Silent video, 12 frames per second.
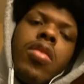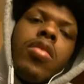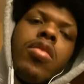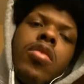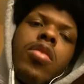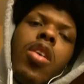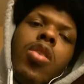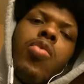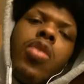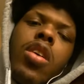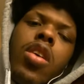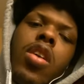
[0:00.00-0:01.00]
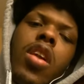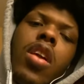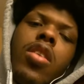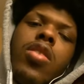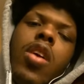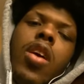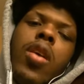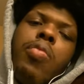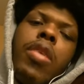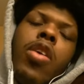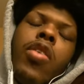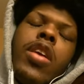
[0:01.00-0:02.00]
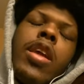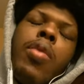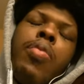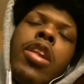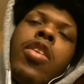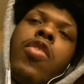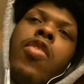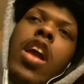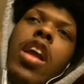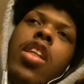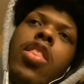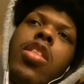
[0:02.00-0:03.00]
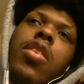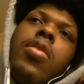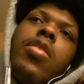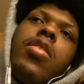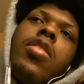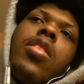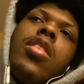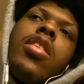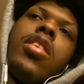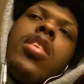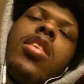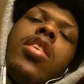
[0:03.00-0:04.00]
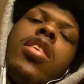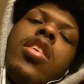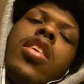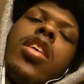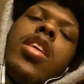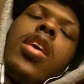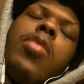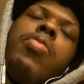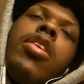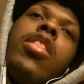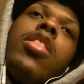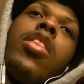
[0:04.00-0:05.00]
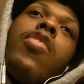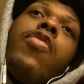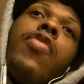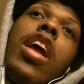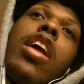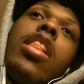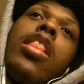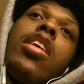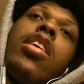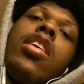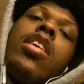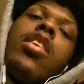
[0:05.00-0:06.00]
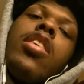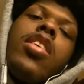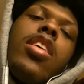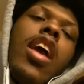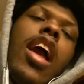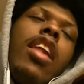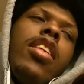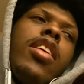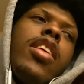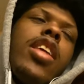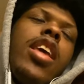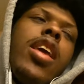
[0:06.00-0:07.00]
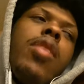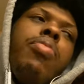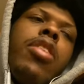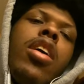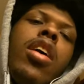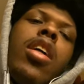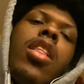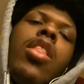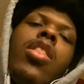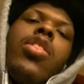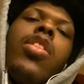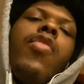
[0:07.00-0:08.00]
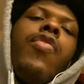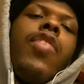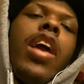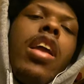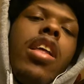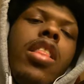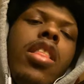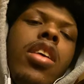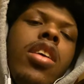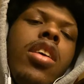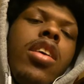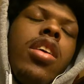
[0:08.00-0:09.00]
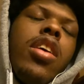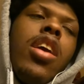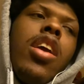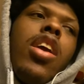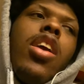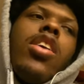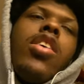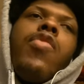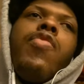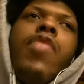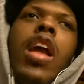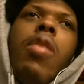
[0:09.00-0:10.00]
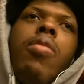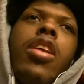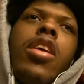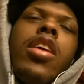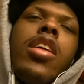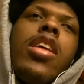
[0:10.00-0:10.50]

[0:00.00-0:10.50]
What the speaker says: So, we're going to talk about keeping the faith. Keeping the faith. You have to keep the faith in your family.